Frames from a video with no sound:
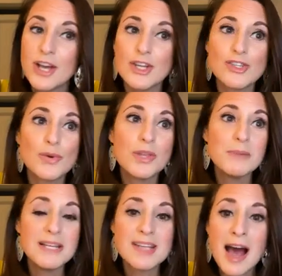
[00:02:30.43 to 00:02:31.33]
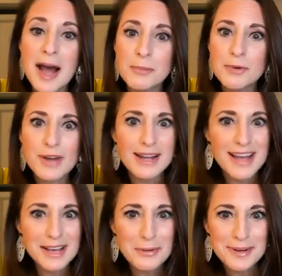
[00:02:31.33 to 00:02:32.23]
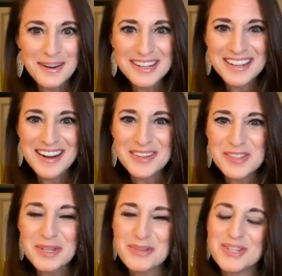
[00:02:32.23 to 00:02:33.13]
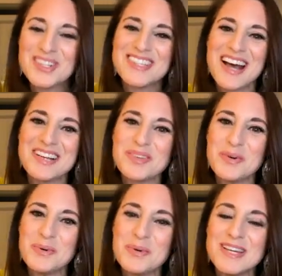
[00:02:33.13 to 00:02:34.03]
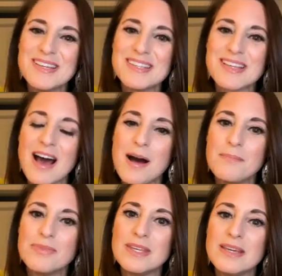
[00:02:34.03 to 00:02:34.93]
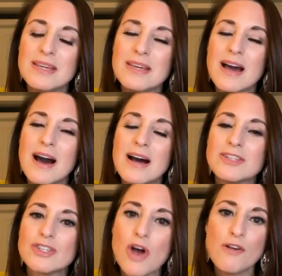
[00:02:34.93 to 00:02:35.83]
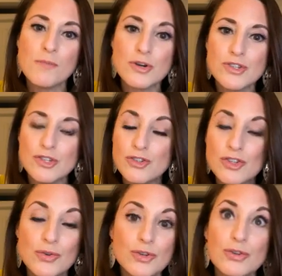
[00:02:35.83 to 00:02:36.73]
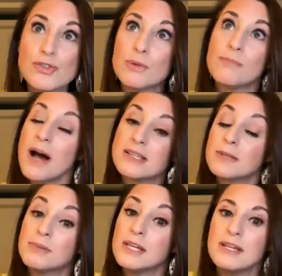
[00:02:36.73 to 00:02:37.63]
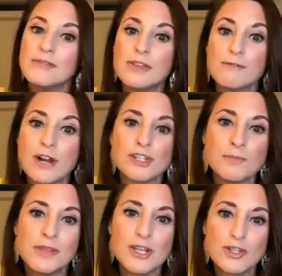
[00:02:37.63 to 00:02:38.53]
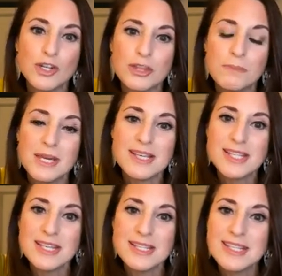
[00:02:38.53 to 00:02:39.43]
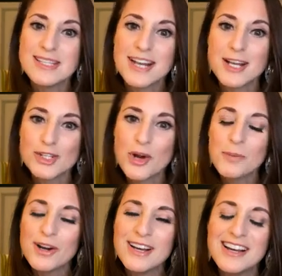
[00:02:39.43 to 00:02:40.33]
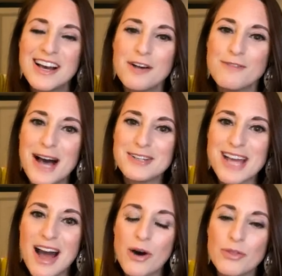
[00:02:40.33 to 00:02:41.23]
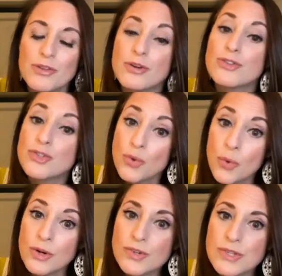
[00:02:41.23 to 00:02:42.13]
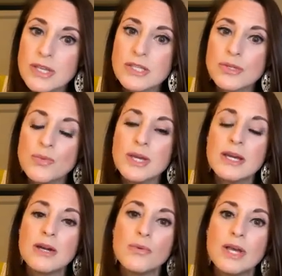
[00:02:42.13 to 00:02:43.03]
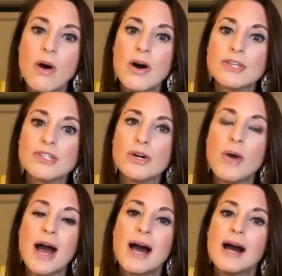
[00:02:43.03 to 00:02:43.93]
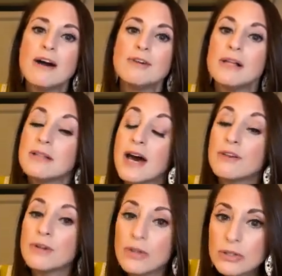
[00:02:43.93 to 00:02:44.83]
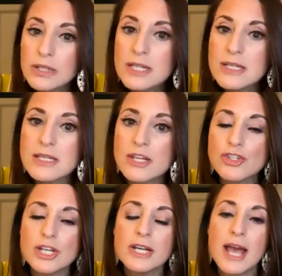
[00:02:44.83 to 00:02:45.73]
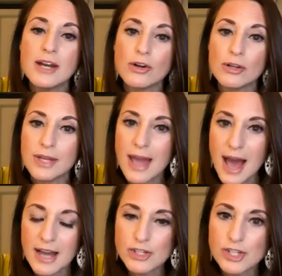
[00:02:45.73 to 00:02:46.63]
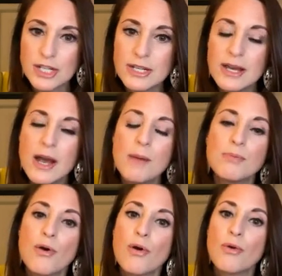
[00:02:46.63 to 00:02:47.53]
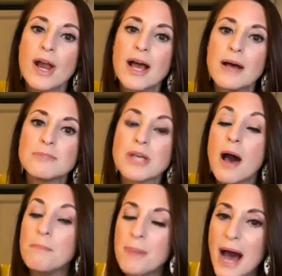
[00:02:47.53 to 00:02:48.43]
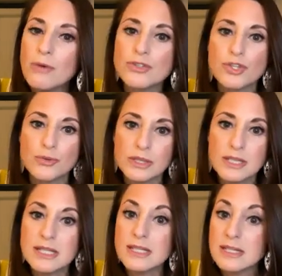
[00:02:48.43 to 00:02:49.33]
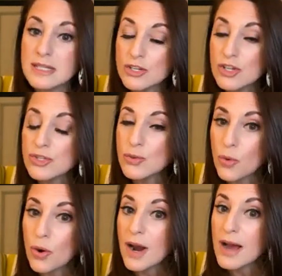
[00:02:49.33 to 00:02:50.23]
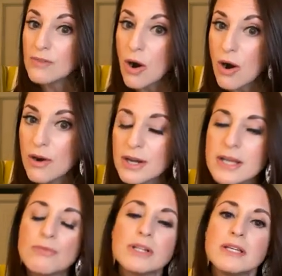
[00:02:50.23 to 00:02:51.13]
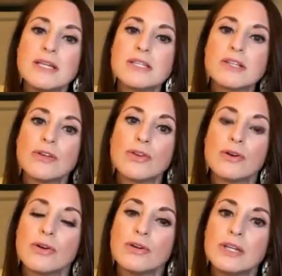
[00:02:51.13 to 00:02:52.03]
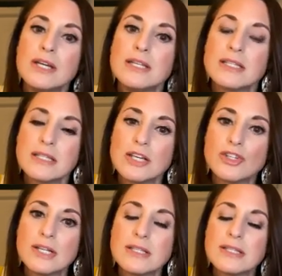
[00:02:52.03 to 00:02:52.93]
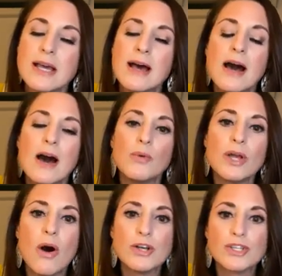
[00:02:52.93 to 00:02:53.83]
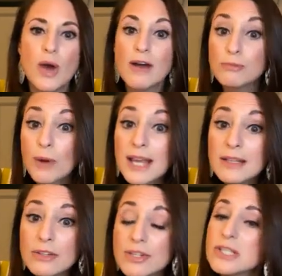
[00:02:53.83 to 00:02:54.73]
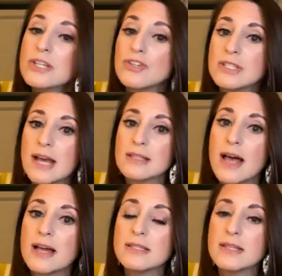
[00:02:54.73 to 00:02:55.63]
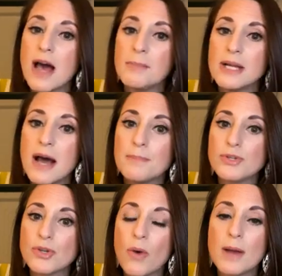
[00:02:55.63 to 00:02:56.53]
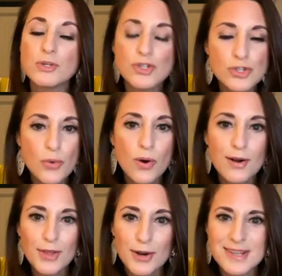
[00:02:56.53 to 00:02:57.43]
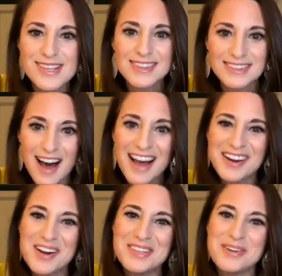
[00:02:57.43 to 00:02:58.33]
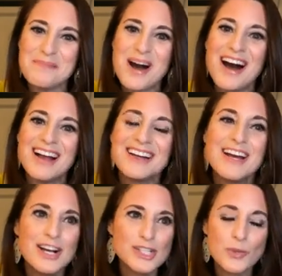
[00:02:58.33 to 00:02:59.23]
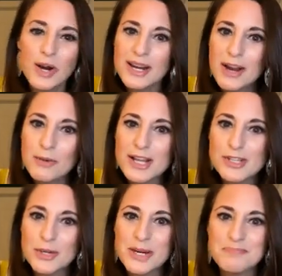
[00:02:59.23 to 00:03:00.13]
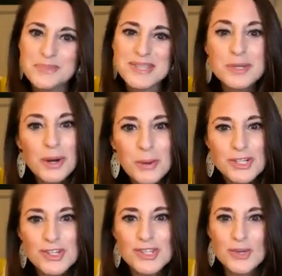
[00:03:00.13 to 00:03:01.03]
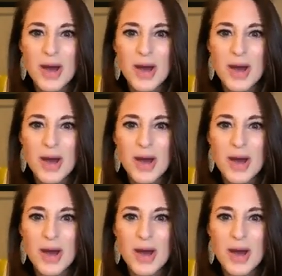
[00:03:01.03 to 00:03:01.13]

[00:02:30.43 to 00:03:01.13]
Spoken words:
So in the meantime, we've got a lot going on in college admissions as always. The sophomores and juniors, or possibly even the freshmen that took the PSATs in October, found out their scores this week. We also have a lot of early decision and early action programs about to release decisions or have already released their early decisions. We also have regular decision deadlines coming up, so I'm sure there is a lot on your mind. So we're gonna get right to it and see what questions you